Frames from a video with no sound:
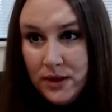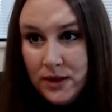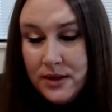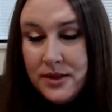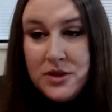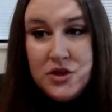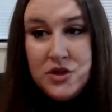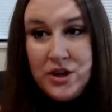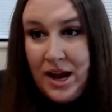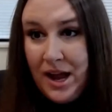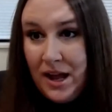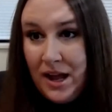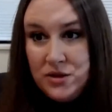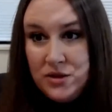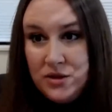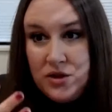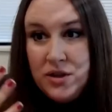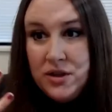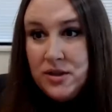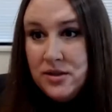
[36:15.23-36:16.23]
the
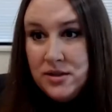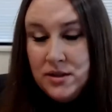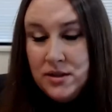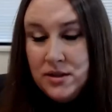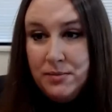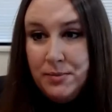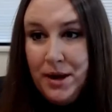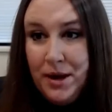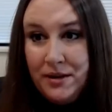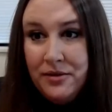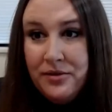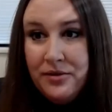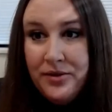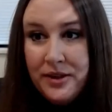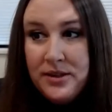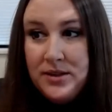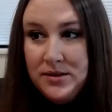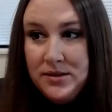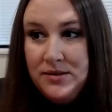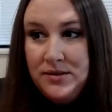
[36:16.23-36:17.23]
challenges and
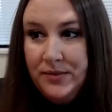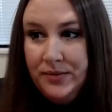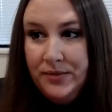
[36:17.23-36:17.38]
benefits?